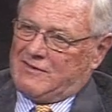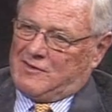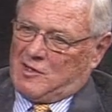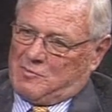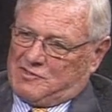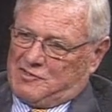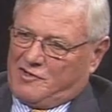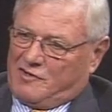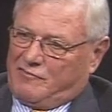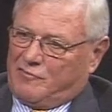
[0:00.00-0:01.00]
the
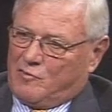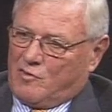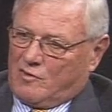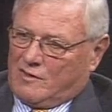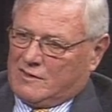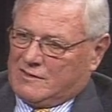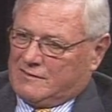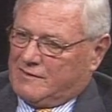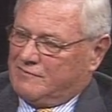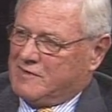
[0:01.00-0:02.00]
opportunity
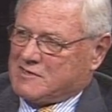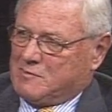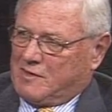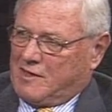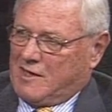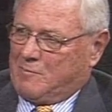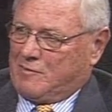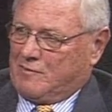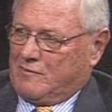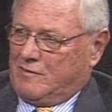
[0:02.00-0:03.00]
for investment
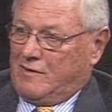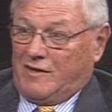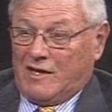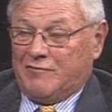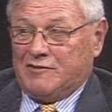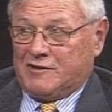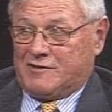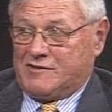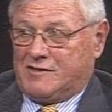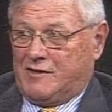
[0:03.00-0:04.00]
capital, even at
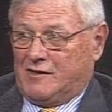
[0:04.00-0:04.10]
the state